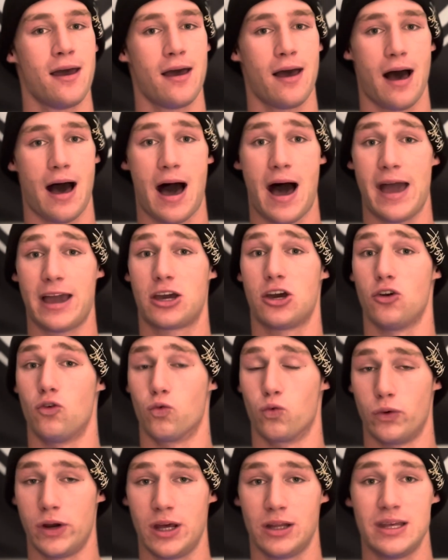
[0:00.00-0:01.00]
I could
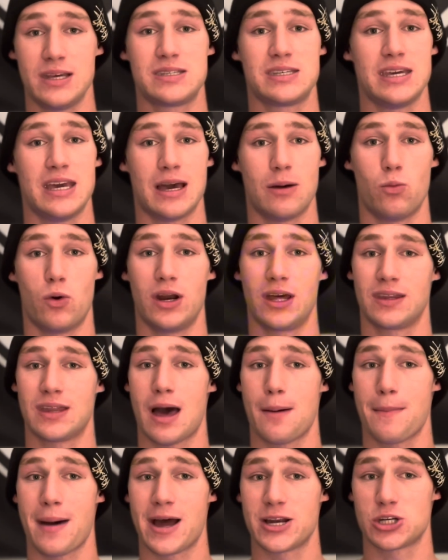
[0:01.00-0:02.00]
really see him winning
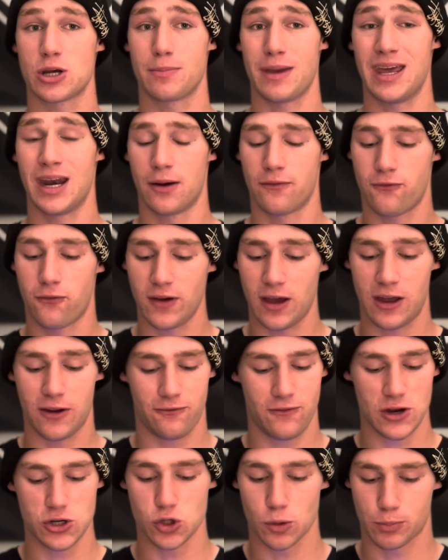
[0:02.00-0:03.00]
that matchup. In an
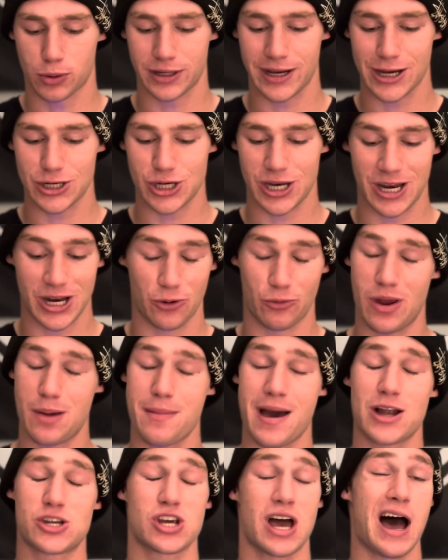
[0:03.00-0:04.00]
official prediction in a
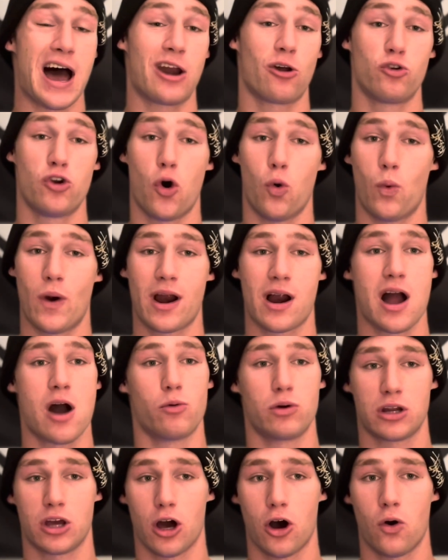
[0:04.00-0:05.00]
rematch, I don't know where I
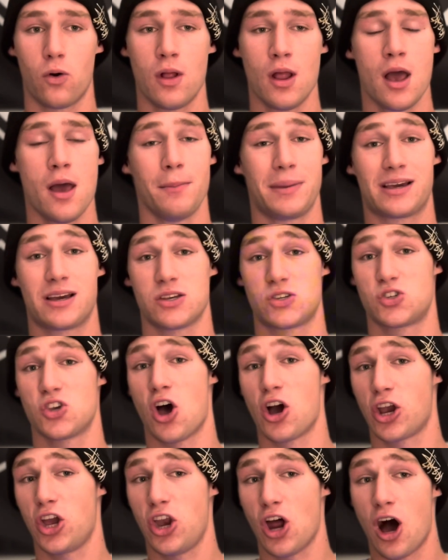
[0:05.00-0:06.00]
would go because
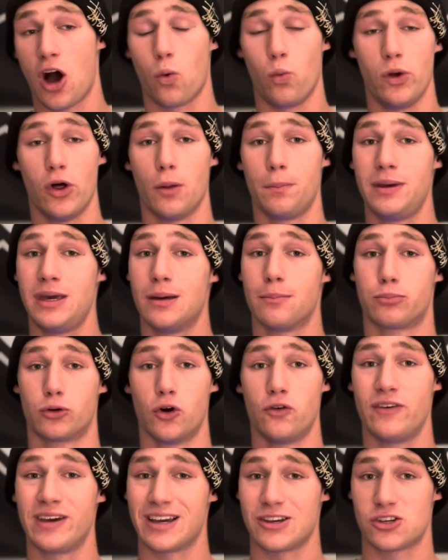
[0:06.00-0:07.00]
Song Yadong will be improving his